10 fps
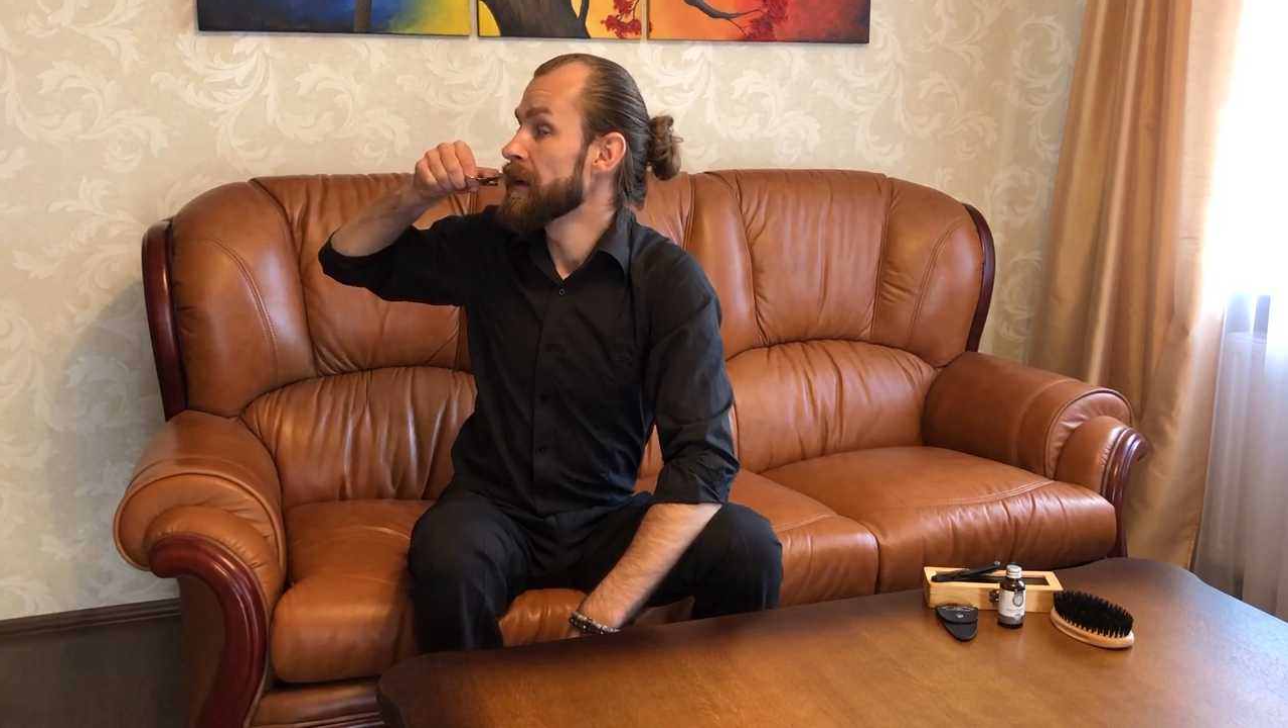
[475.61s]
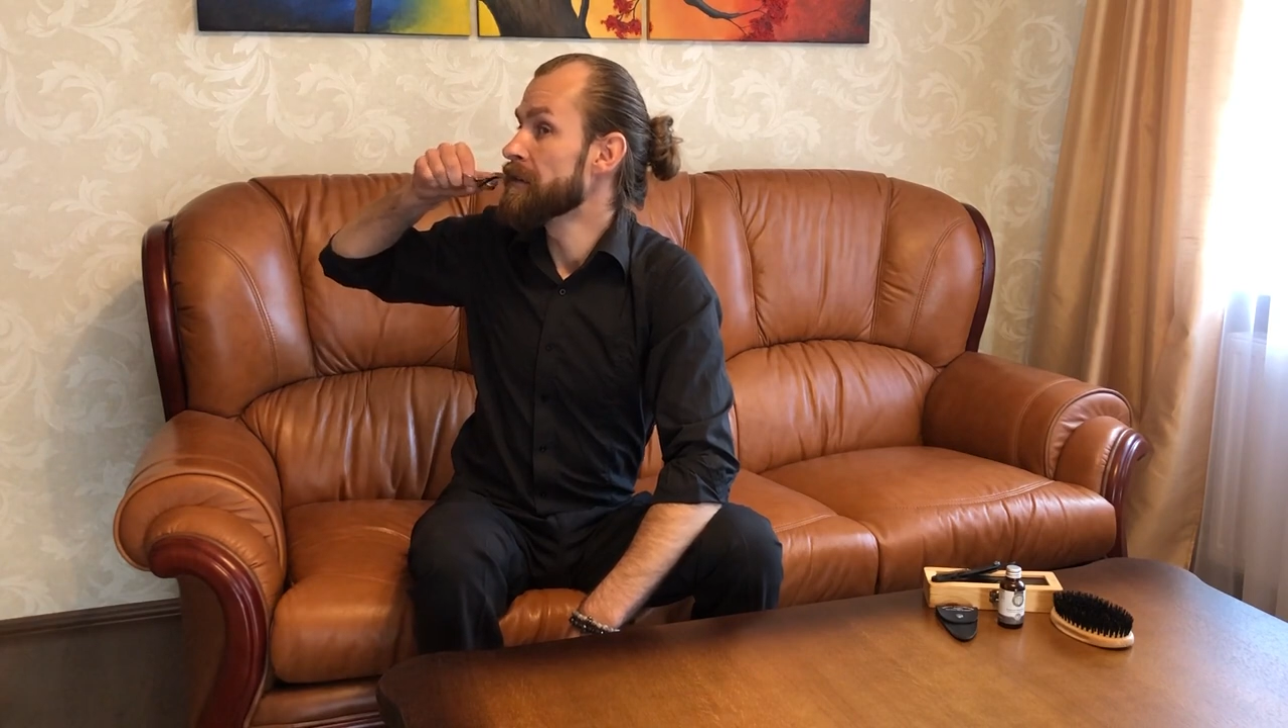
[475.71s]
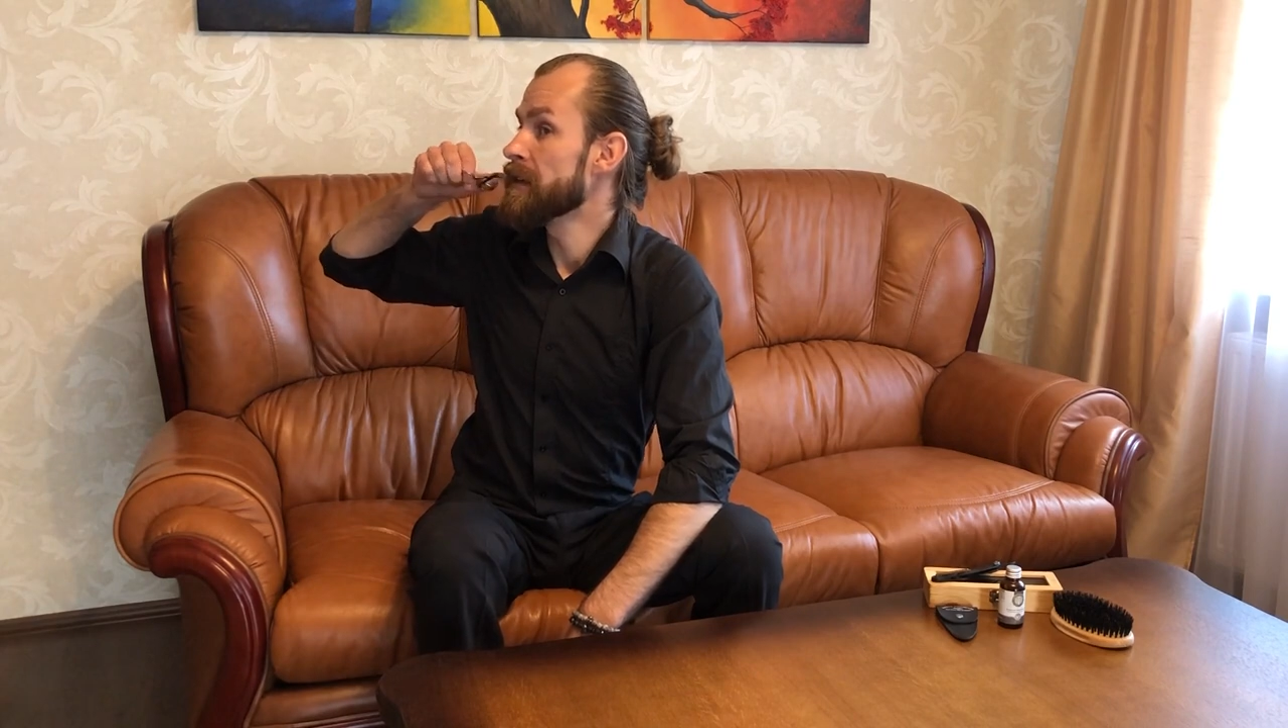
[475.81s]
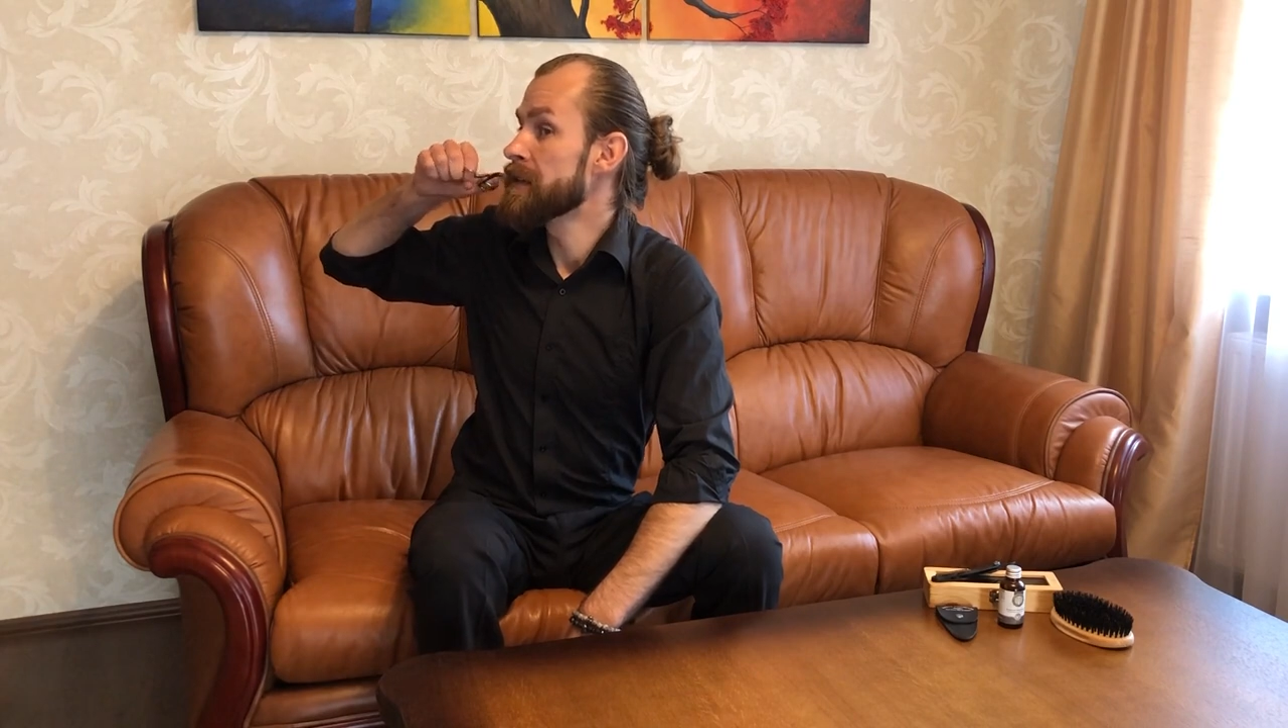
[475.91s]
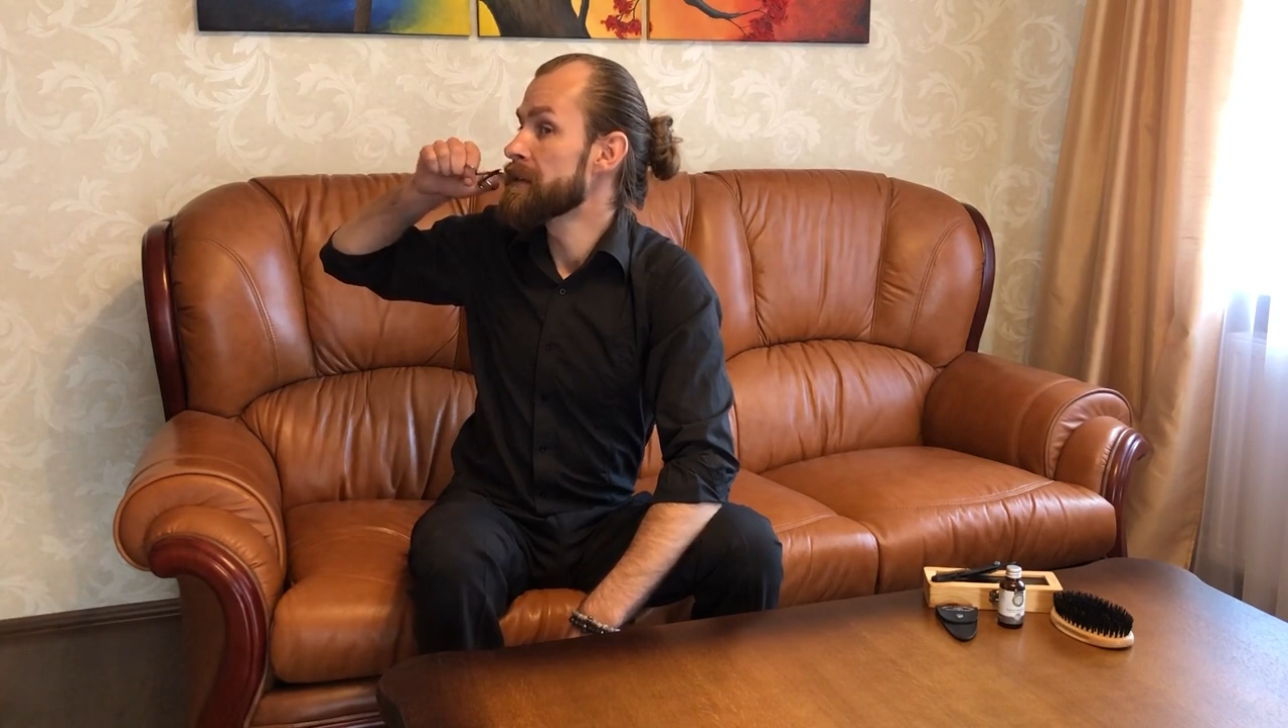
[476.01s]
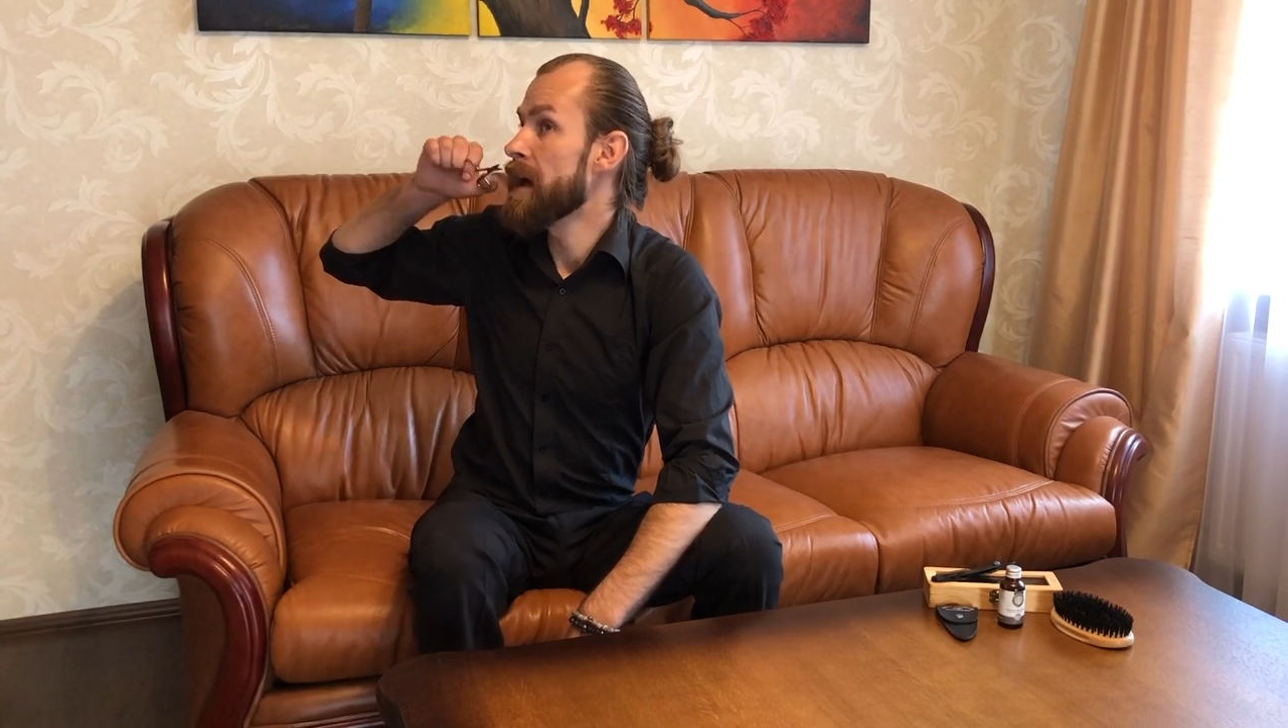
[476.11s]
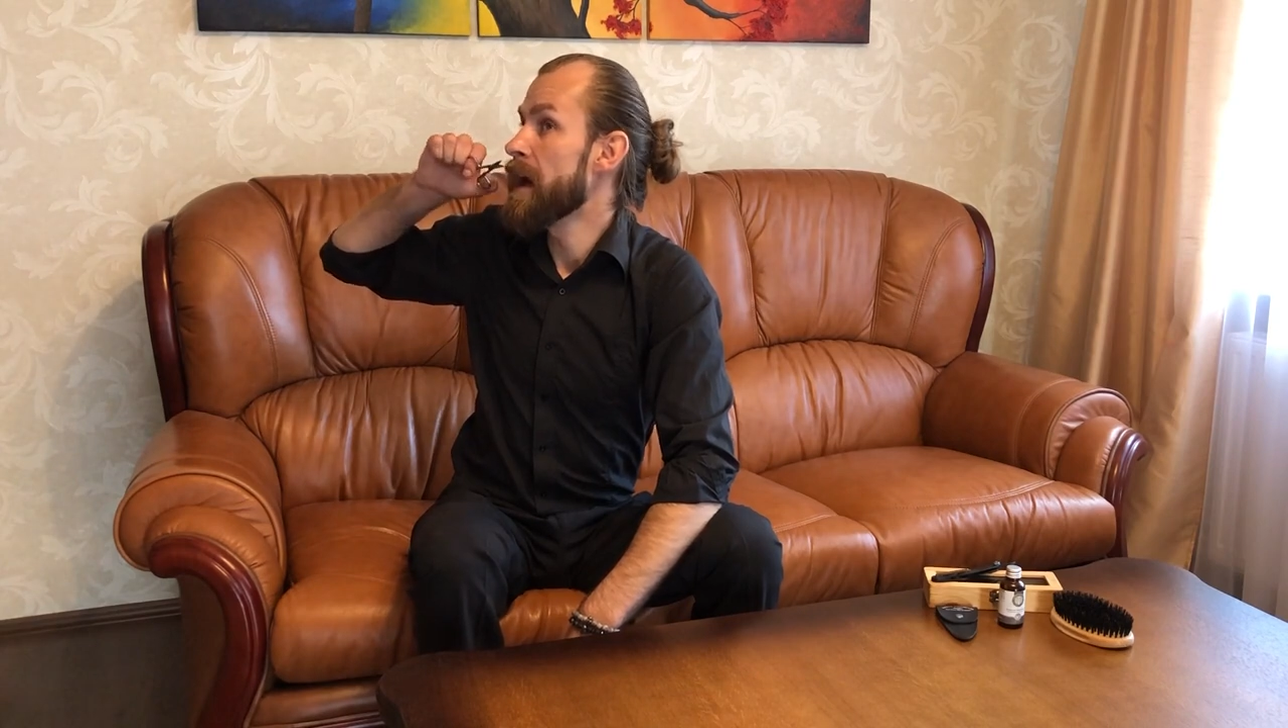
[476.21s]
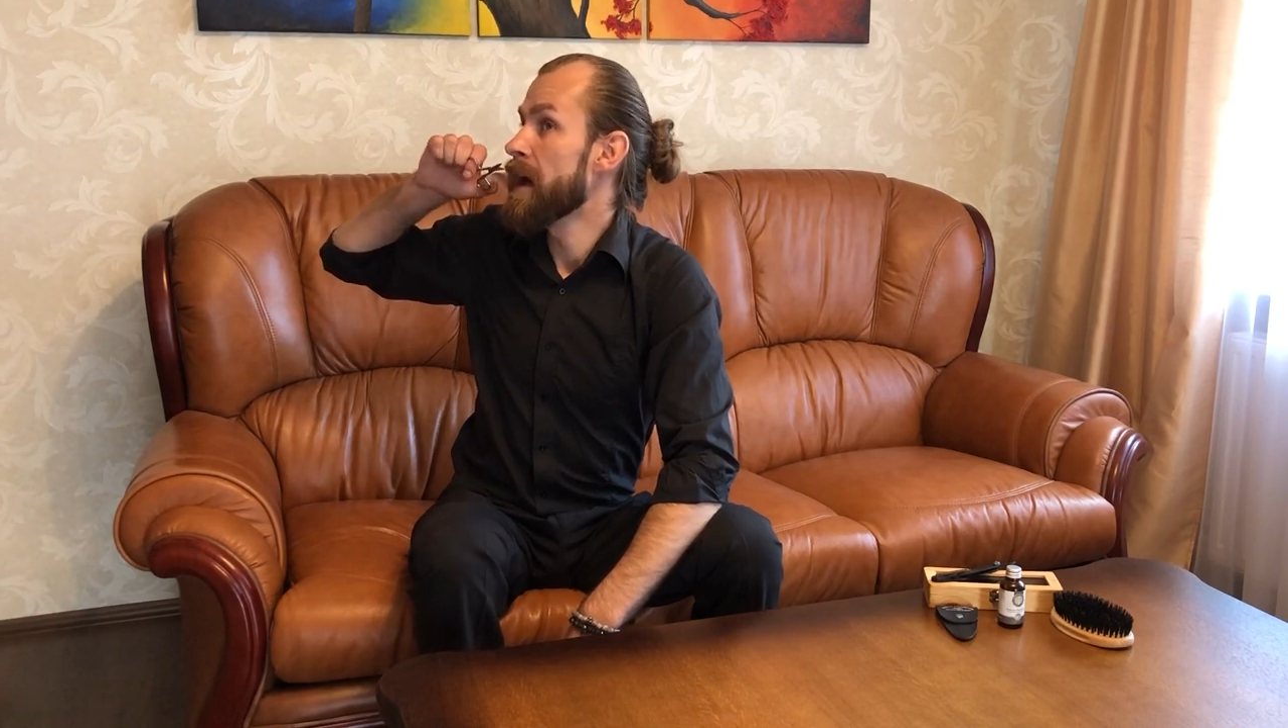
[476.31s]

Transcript: increase the